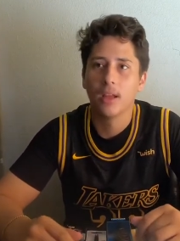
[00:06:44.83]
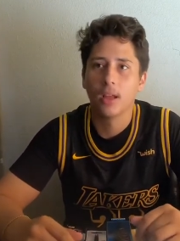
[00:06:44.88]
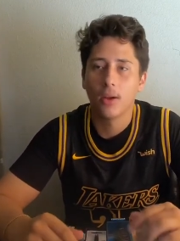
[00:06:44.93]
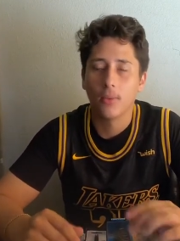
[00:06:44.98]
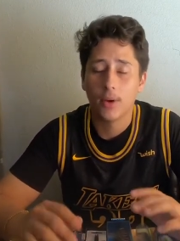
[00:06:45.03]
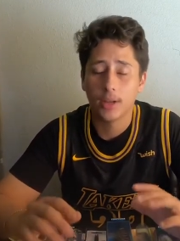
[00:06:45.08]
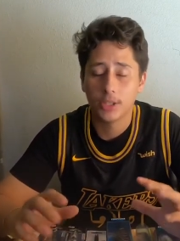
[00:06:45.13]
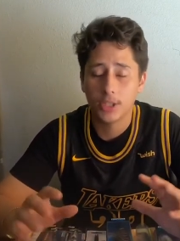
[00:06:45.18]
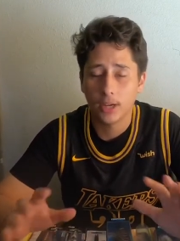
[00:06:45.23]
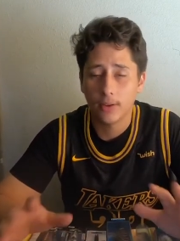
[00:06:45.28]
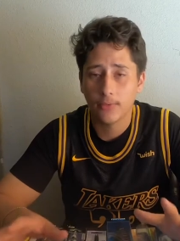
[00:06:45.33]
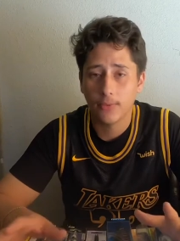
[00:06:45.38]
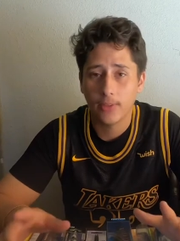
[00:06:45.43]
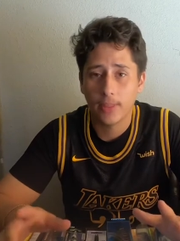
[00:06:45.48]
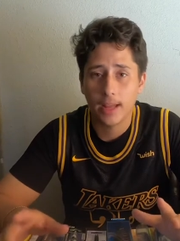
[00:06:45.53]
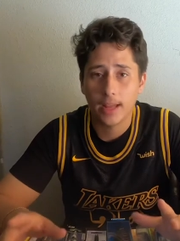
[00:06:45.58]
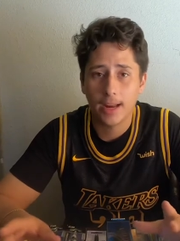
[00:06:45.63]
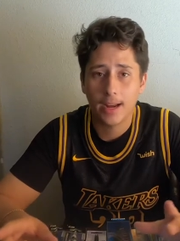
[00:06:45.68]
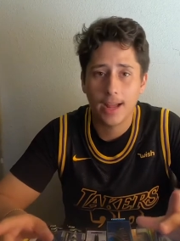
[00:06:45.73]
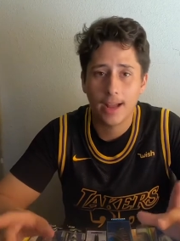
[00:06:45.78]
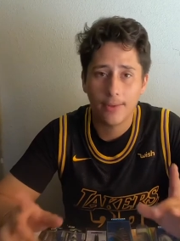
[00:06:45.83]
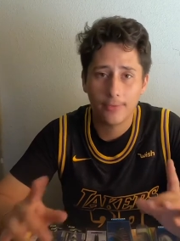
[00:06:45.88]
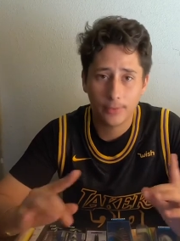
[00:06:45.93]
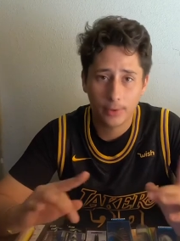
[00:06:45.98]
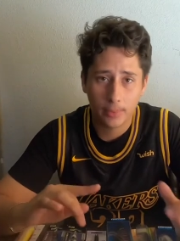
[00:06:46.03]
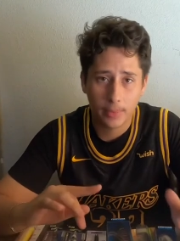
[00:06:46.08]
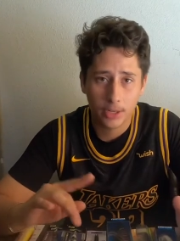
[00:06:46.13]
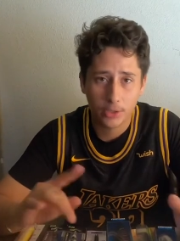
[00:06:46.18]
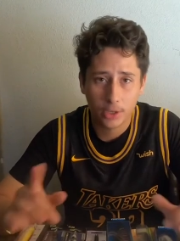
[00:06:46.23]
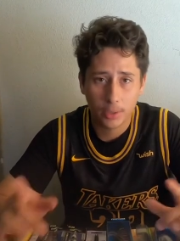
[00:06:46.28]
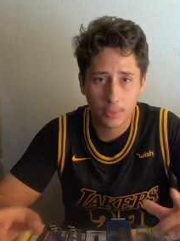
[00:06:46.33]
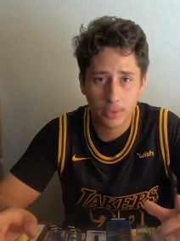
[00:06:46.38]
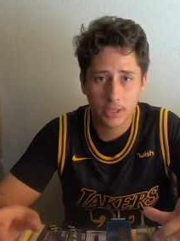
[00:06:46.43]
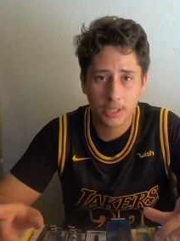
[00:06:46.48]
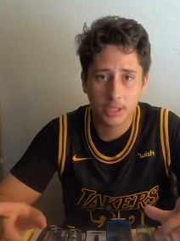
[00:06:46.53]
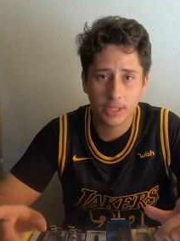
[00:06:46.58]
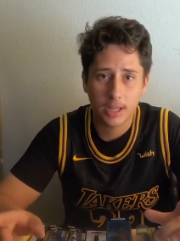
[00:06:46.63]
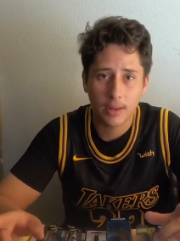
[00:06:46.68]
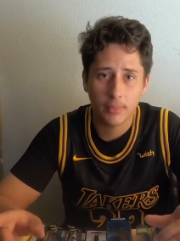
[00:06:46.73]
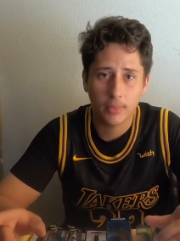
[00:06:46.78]
watch out for that. After my trip in
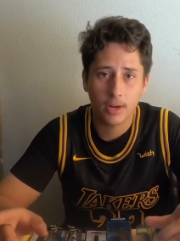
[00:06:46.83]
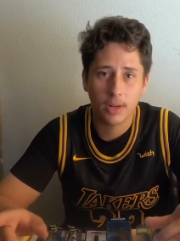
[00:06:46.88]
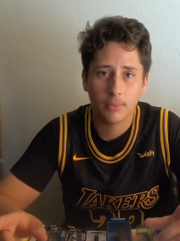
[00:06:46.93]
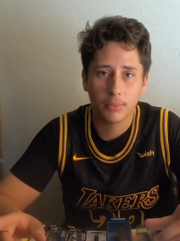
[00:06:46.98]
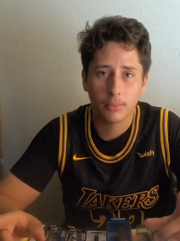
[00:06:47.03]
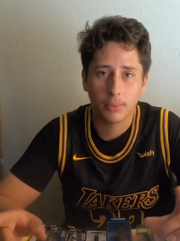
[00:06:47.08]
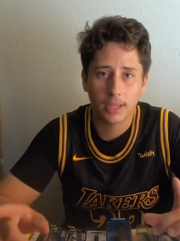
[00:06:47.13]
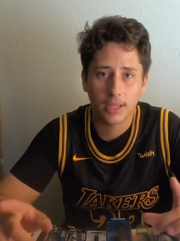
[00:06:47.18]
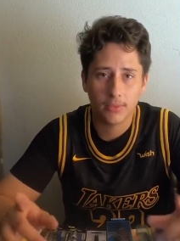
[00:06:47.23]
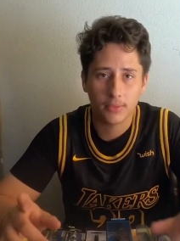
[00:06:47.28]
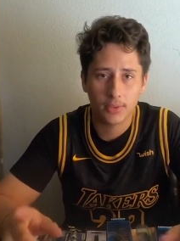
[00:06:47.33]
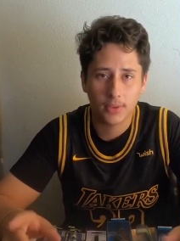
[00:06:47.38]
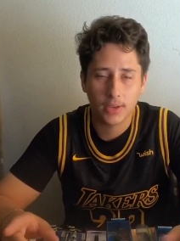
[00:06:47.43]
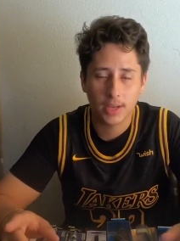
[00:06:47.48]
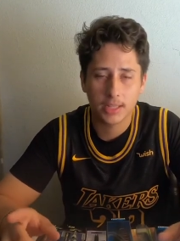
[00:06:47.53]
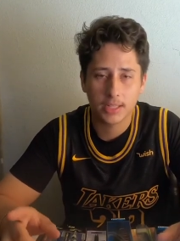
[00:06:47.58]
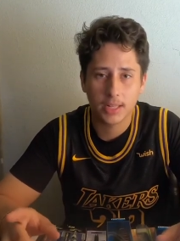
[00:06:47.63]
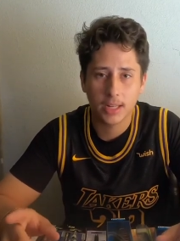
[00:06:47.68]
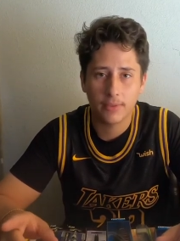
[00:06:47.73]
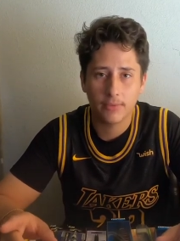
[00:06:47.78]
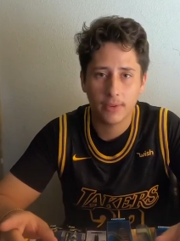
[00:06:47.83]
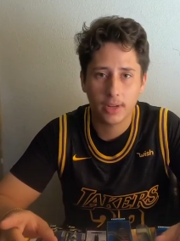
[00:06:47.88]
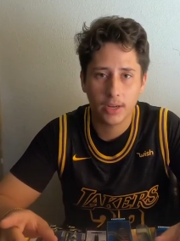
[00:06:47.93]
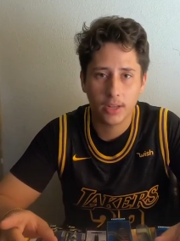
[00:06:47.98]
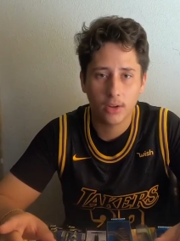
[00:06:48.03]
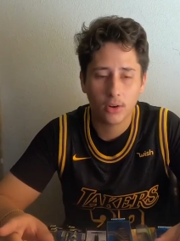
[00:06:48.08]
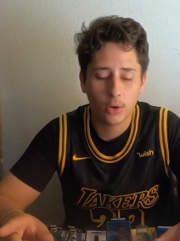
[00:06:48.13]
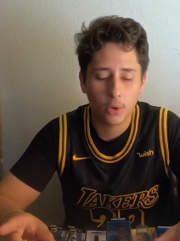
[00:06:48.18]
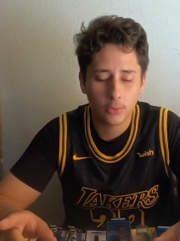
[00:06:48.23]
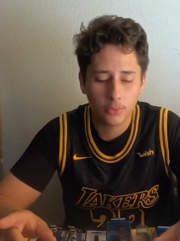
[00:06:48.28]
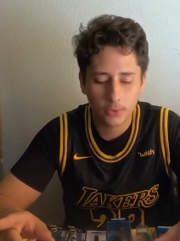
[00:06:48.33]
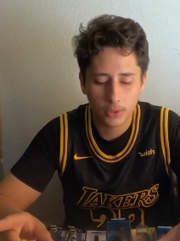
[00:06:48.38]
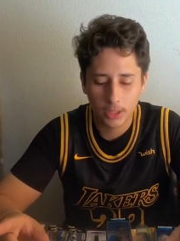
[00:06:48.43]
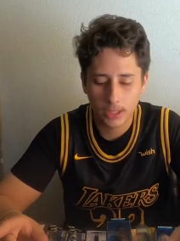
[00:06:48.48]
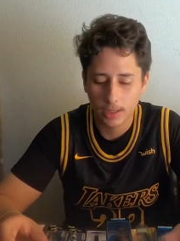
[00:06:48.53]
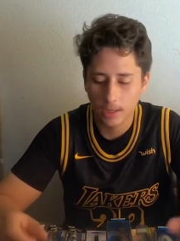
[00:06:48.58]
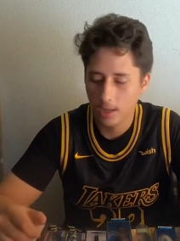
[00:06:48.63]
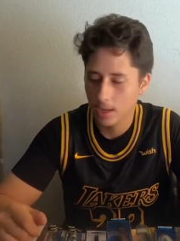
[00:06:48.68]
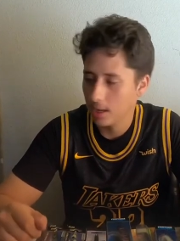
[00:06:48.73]
December, I'm gonna be giving you guys that video, hopefully.